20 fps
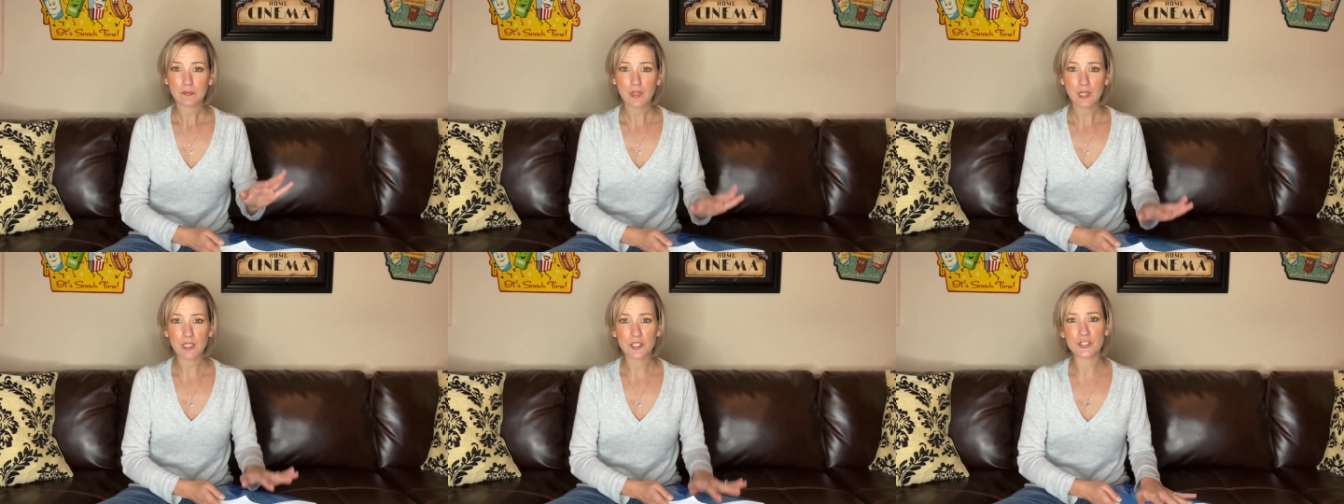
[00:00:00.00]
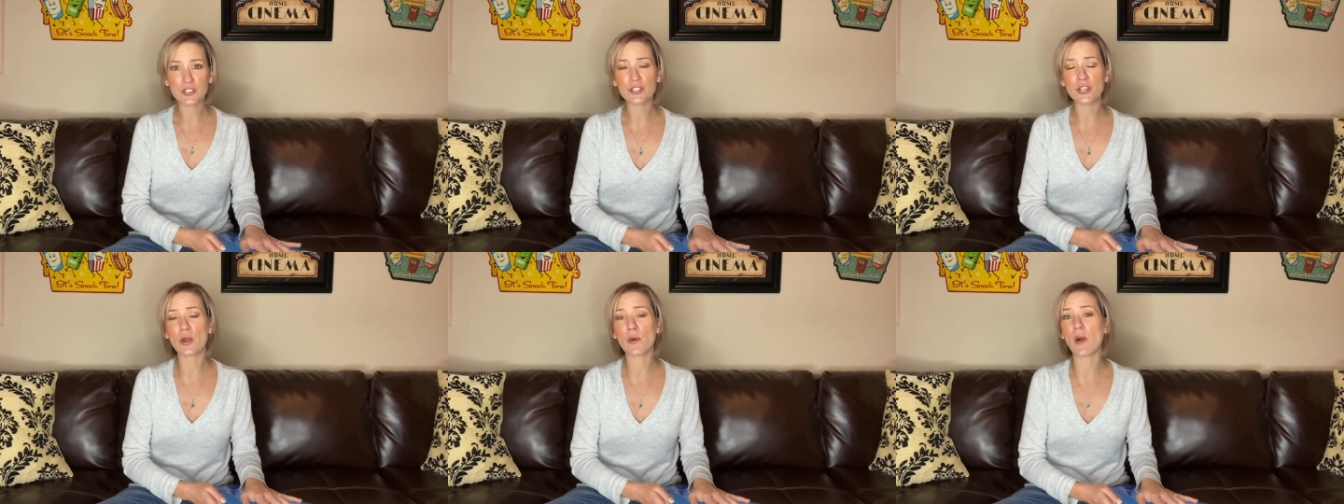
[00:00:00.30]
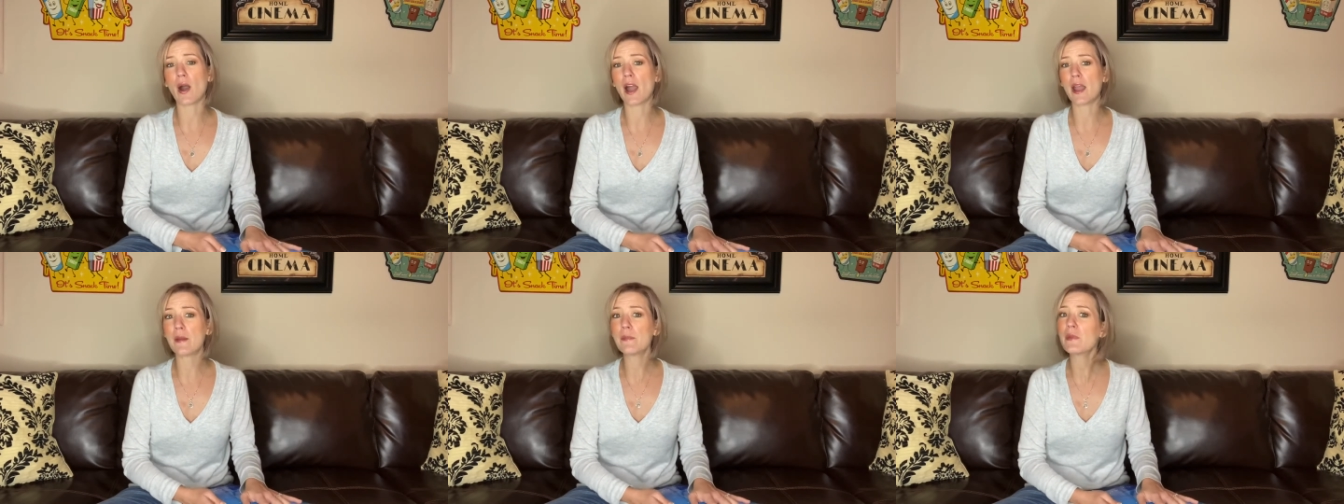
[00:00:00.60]
so
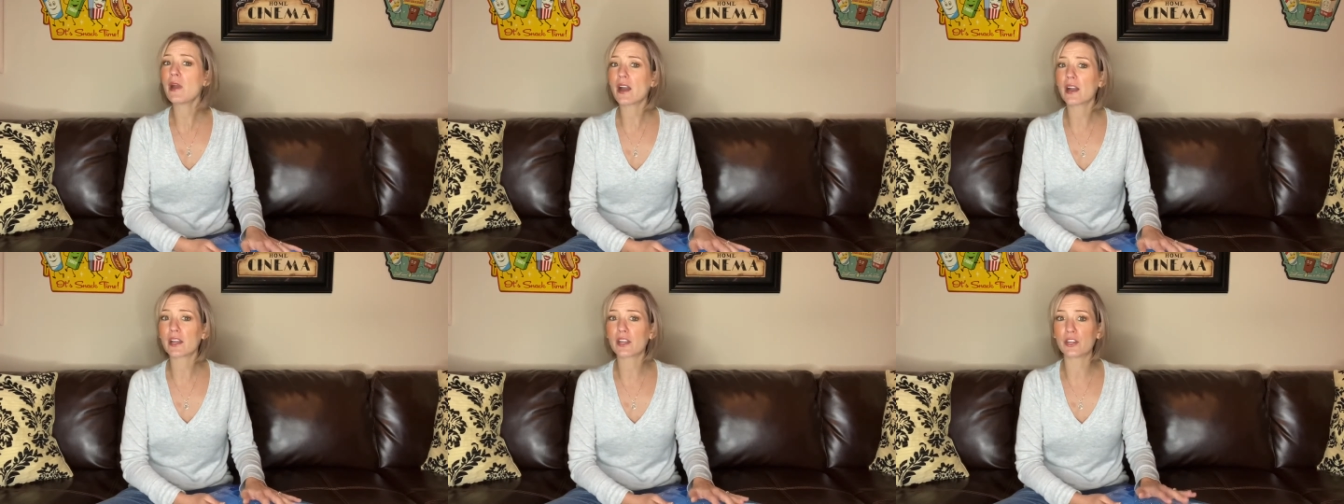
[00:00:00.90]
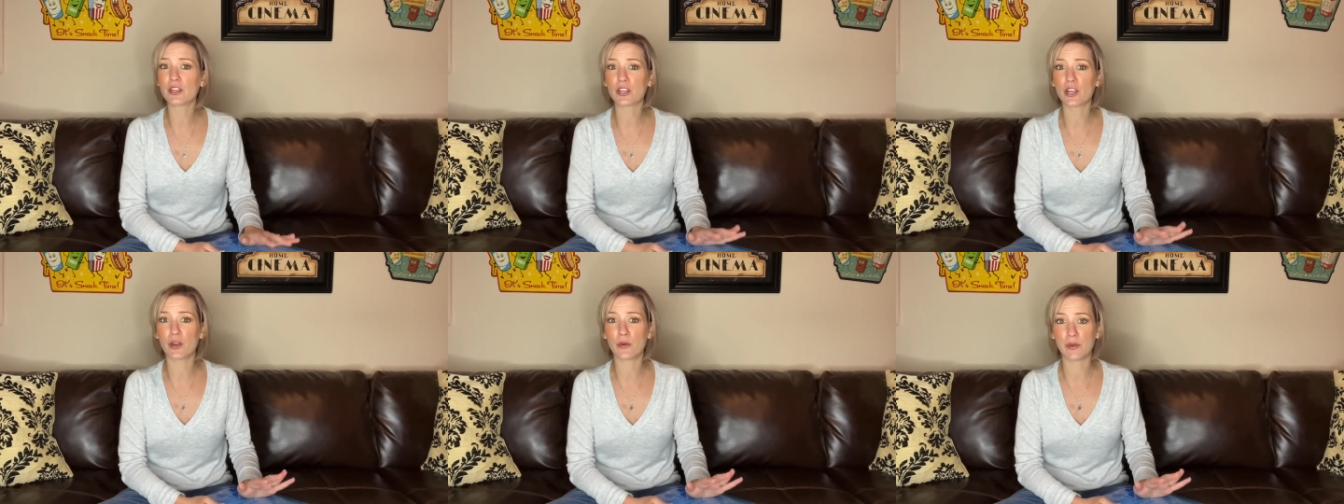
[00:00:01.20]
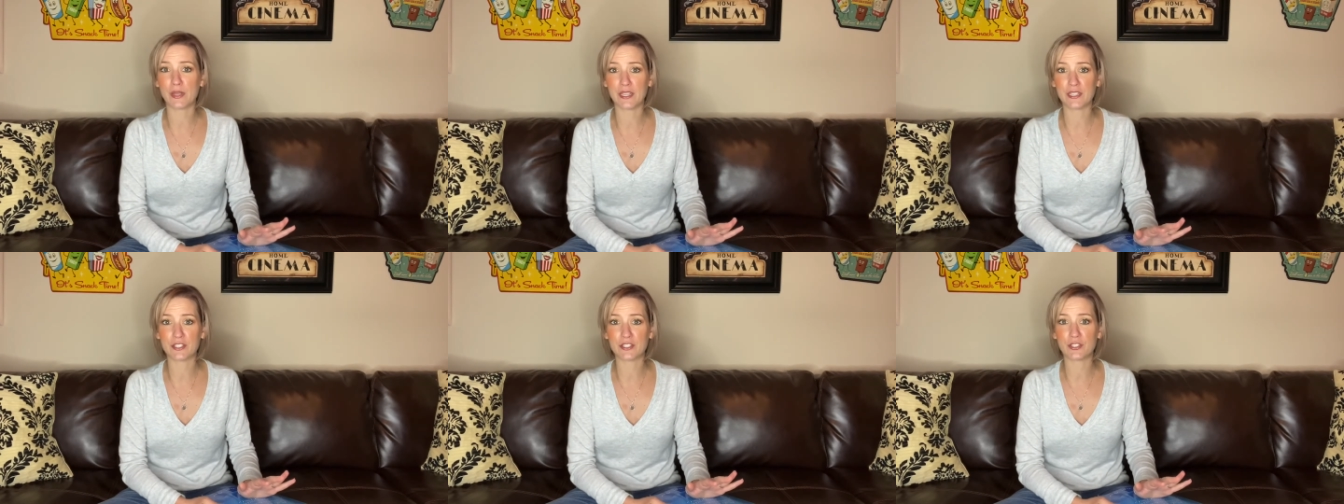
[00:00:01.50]
I'm not going to go
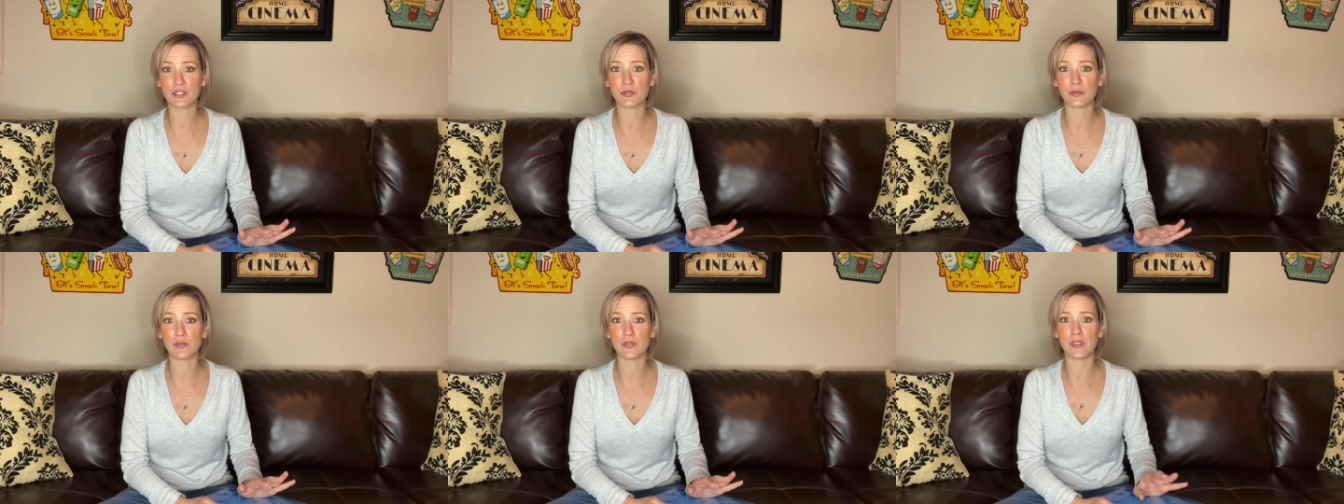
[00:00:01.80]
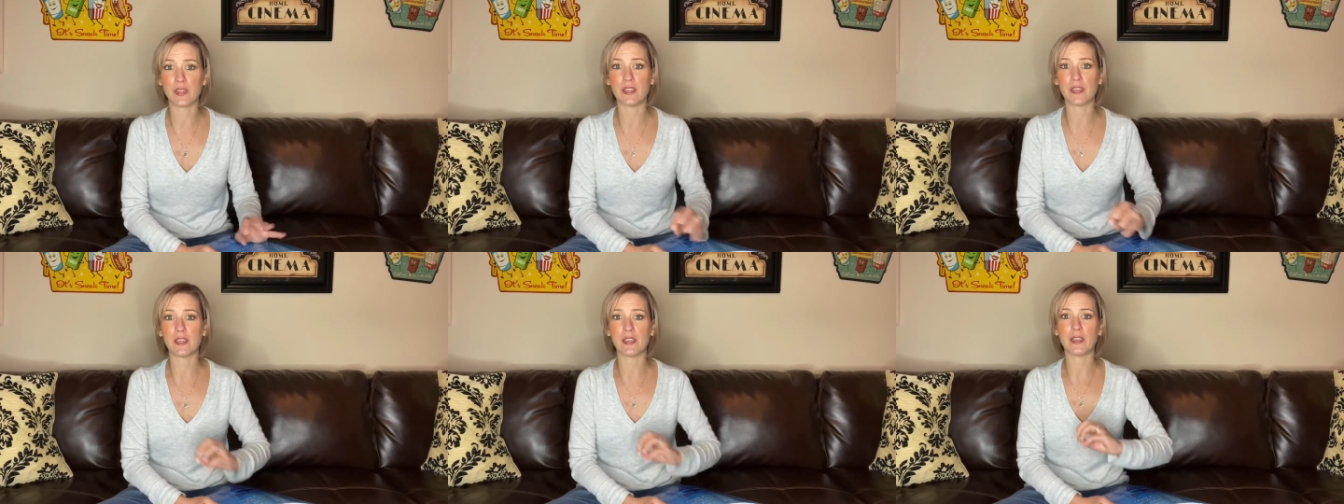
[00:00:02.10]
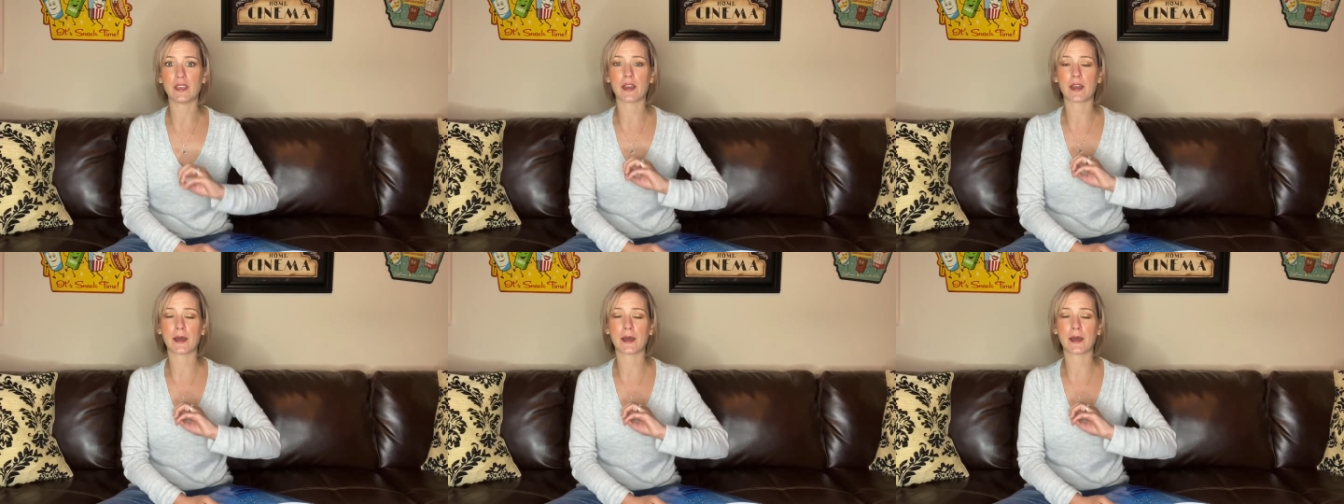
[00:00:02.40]
into the